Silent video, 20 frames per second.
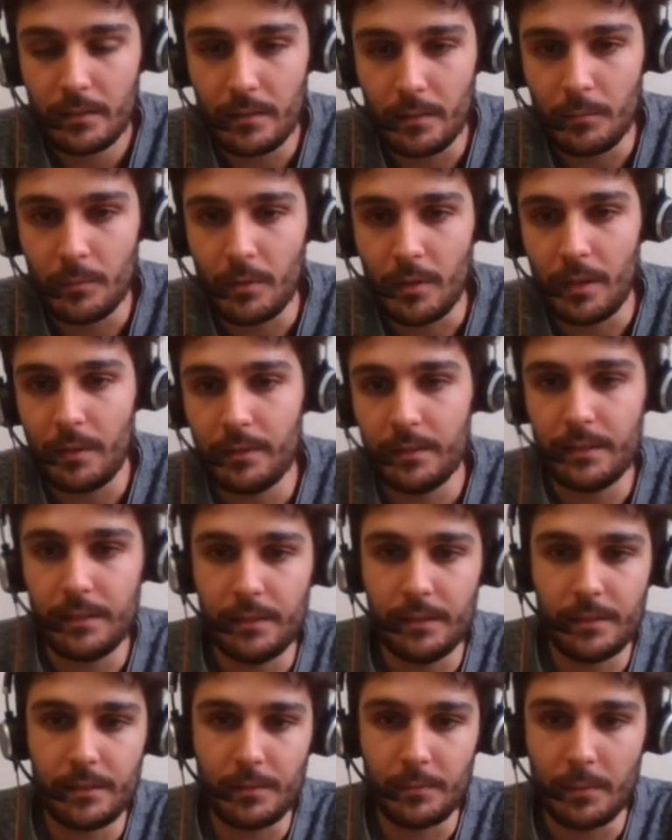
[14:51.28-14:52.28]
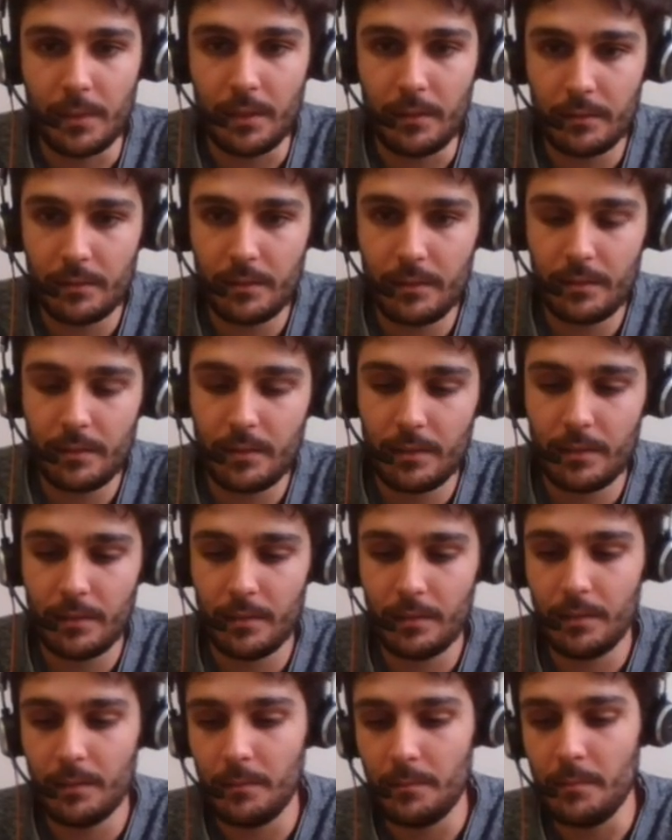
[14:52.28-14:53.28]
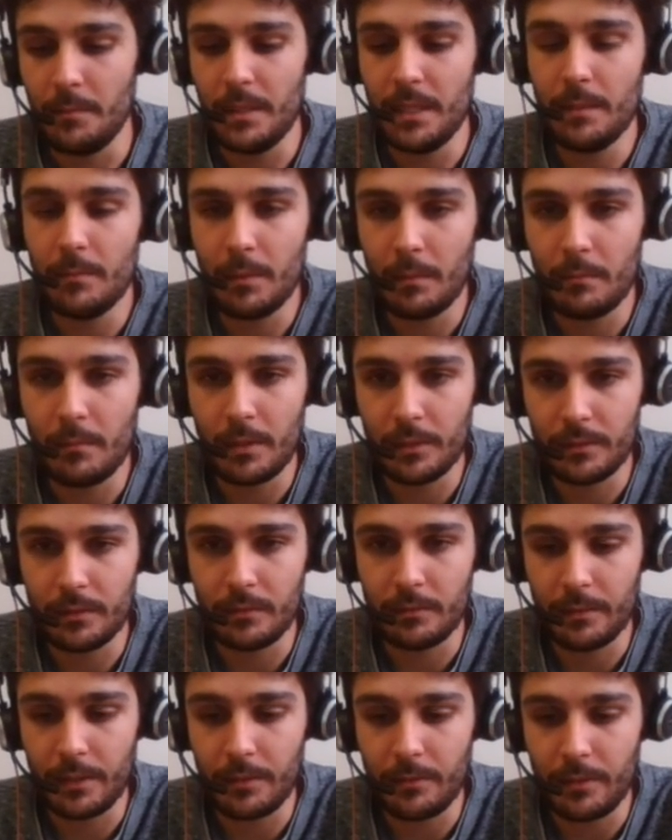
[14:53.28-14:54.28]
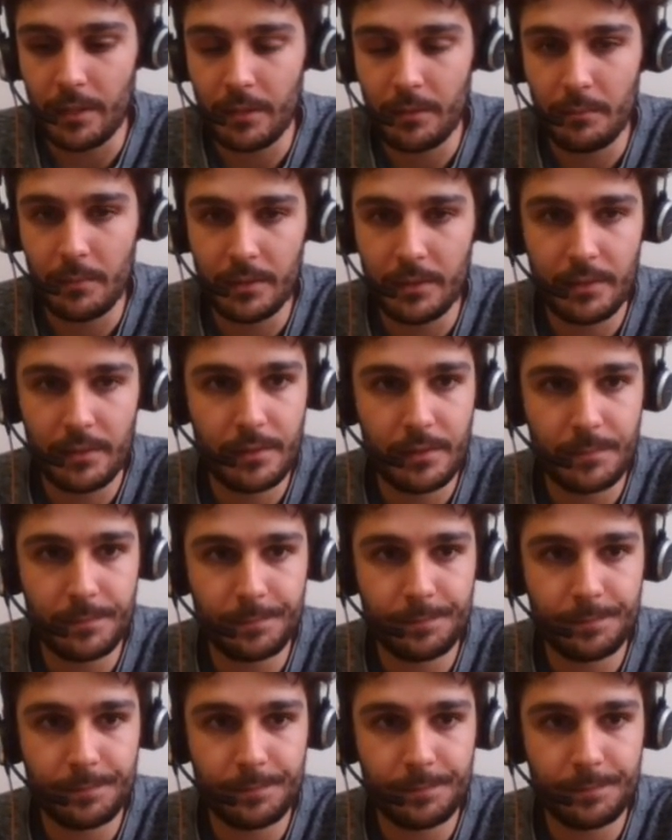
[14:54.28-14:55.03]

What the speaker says: guarantees about minimum model requirements.